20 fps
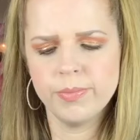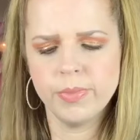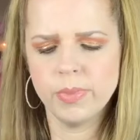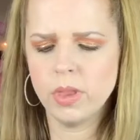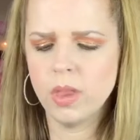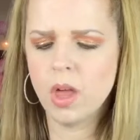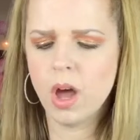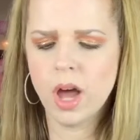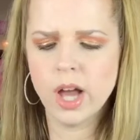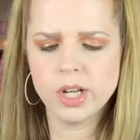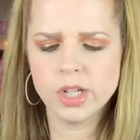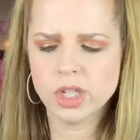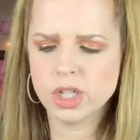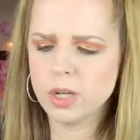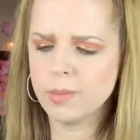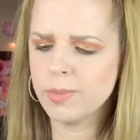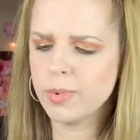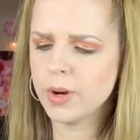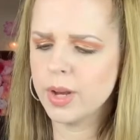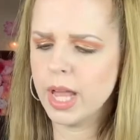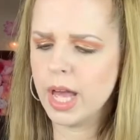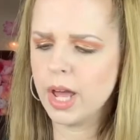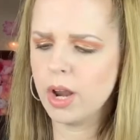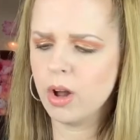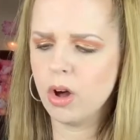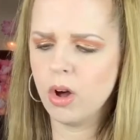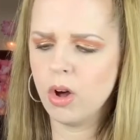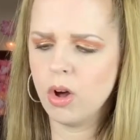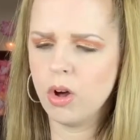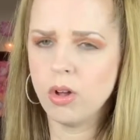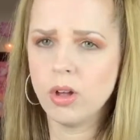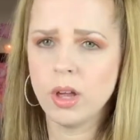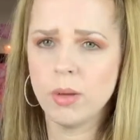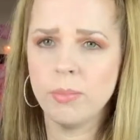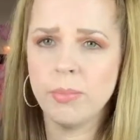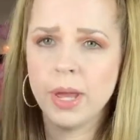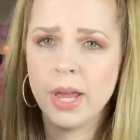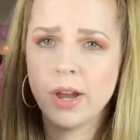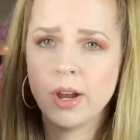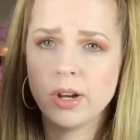not shimmery at all
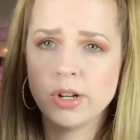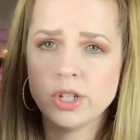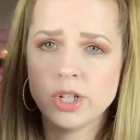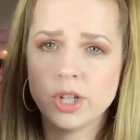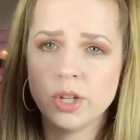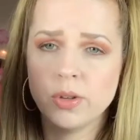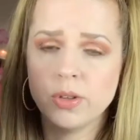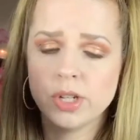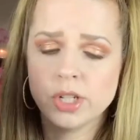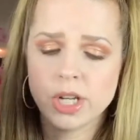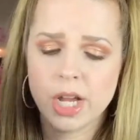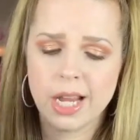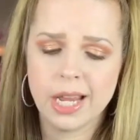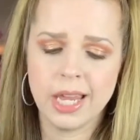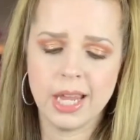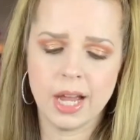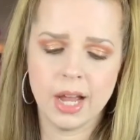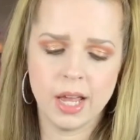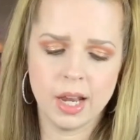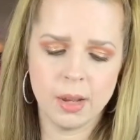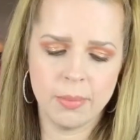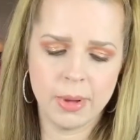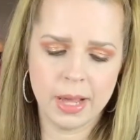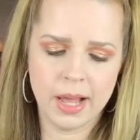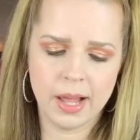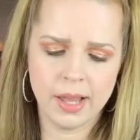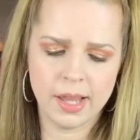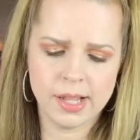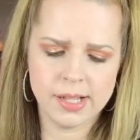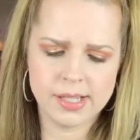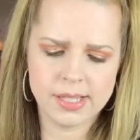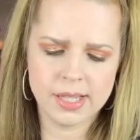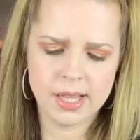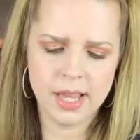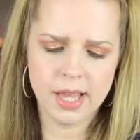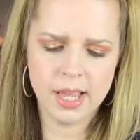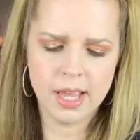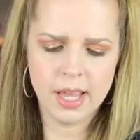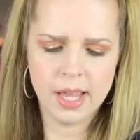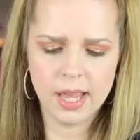compared to the Jackie Aina palettes,
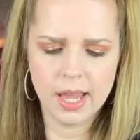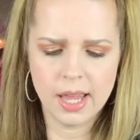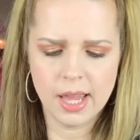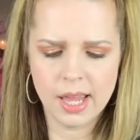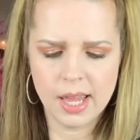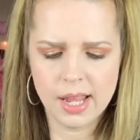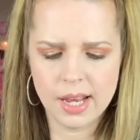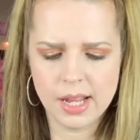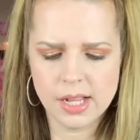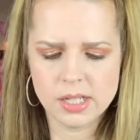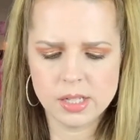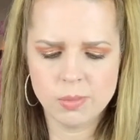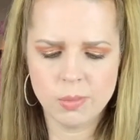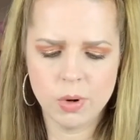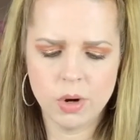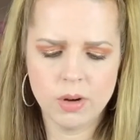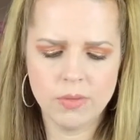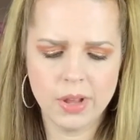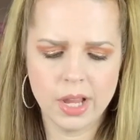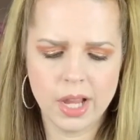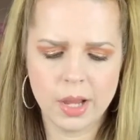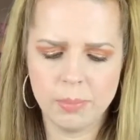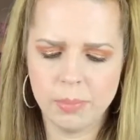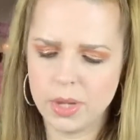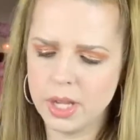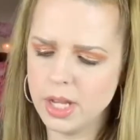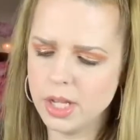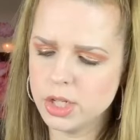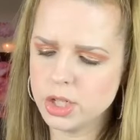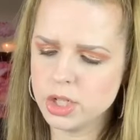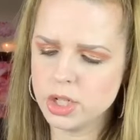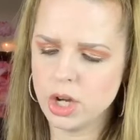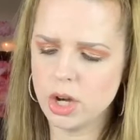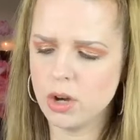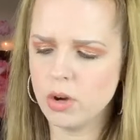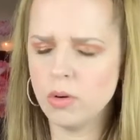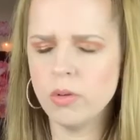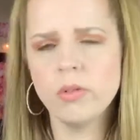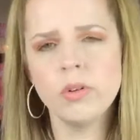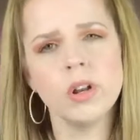and it's more of like a peach
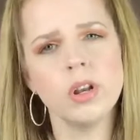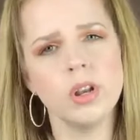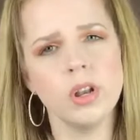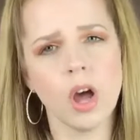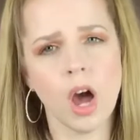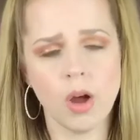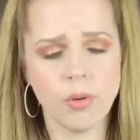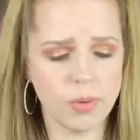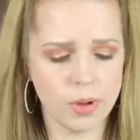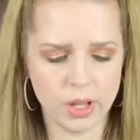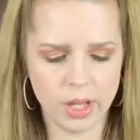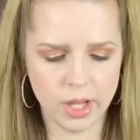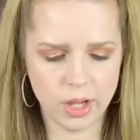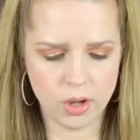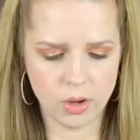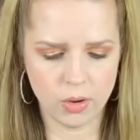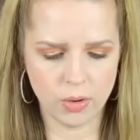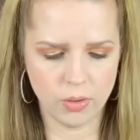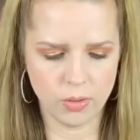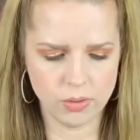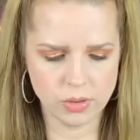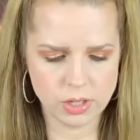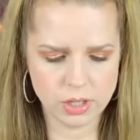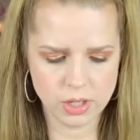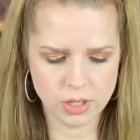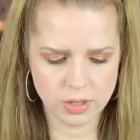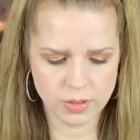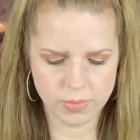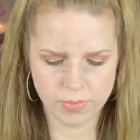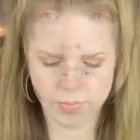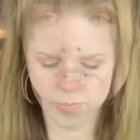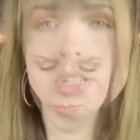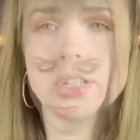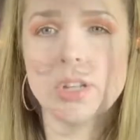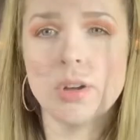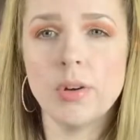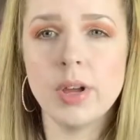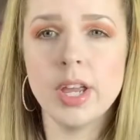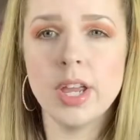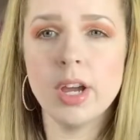tone, not really gold.
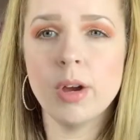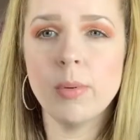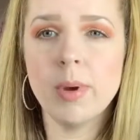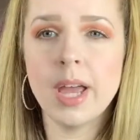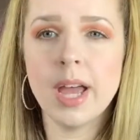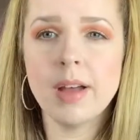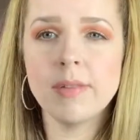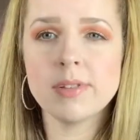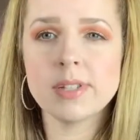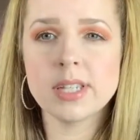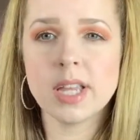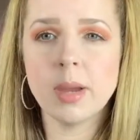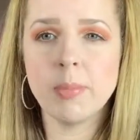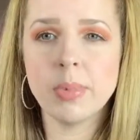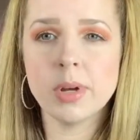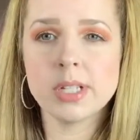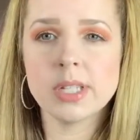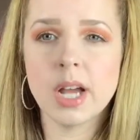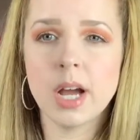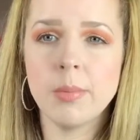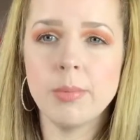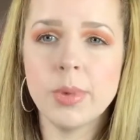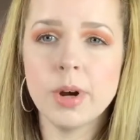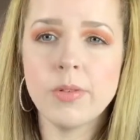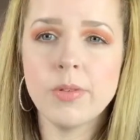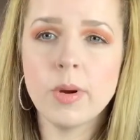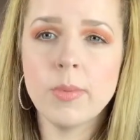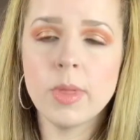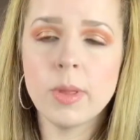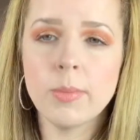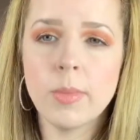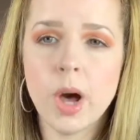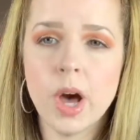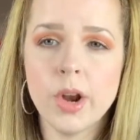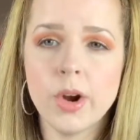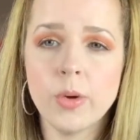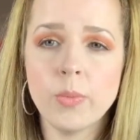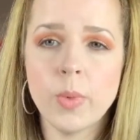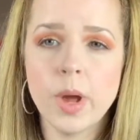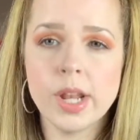So here we have Cypress Umber from the
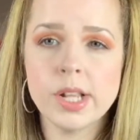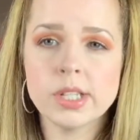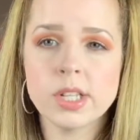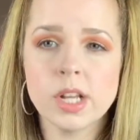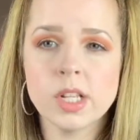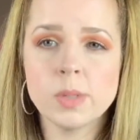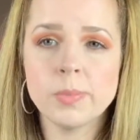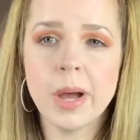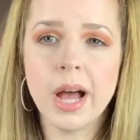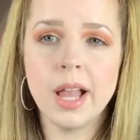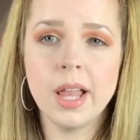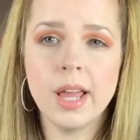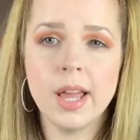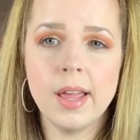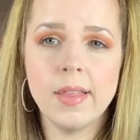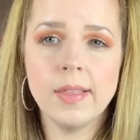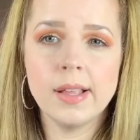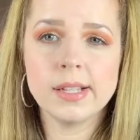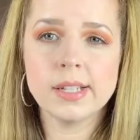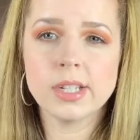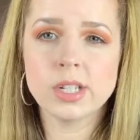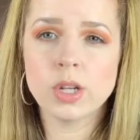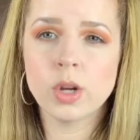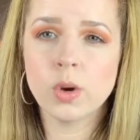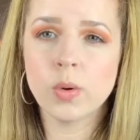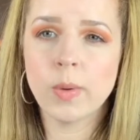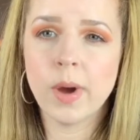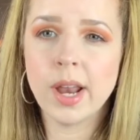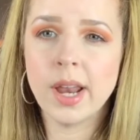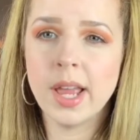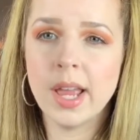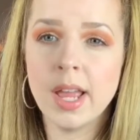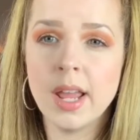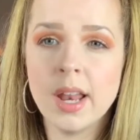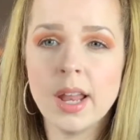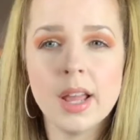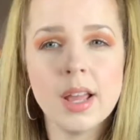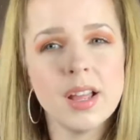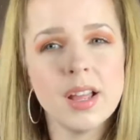Modern Renaissance palette, and this is Credit.